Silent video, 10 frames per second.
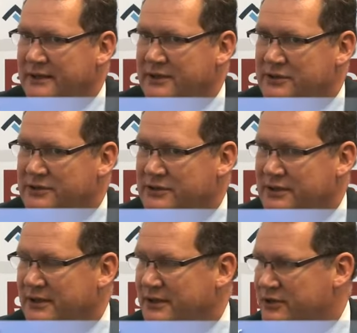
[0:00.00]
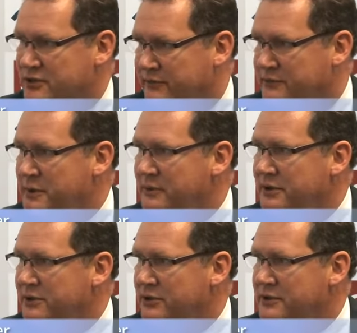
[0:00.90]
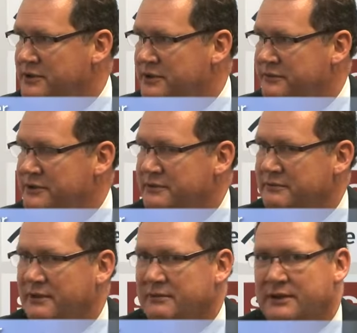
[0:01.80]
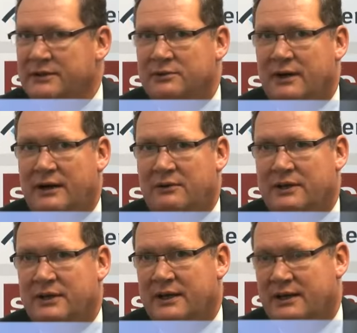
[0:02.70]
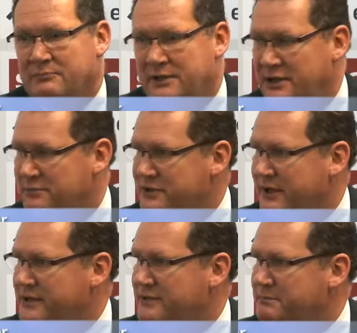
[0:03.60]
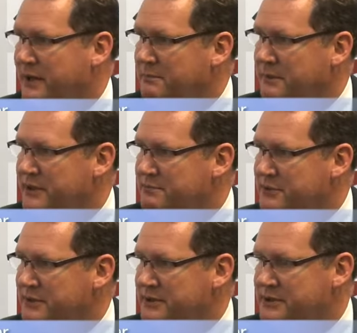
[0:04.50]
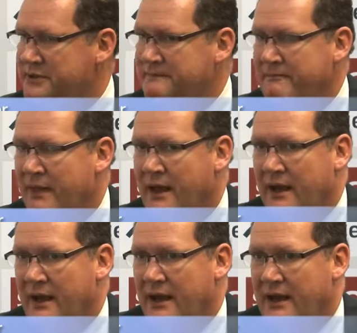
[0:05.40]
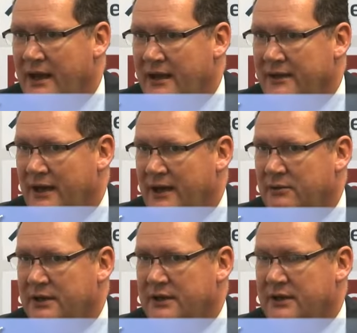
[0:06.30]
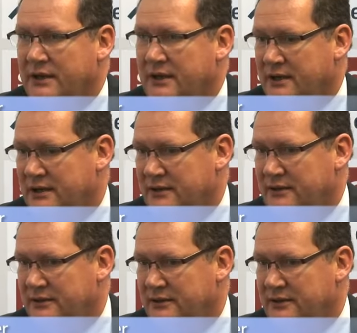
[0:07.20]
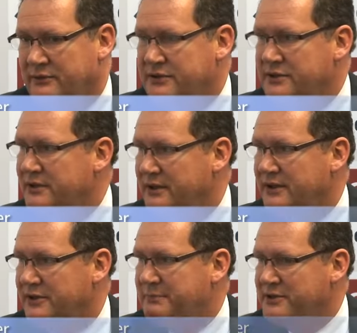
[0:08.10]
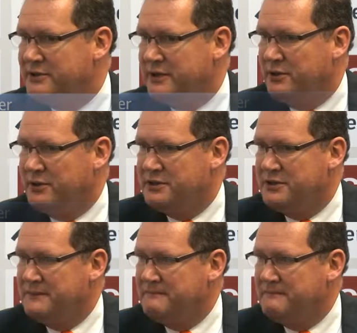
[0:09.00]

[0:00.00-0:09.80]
This is the surface mount technology division where we do our medium-sized pick and place machines, and our division dispense technology.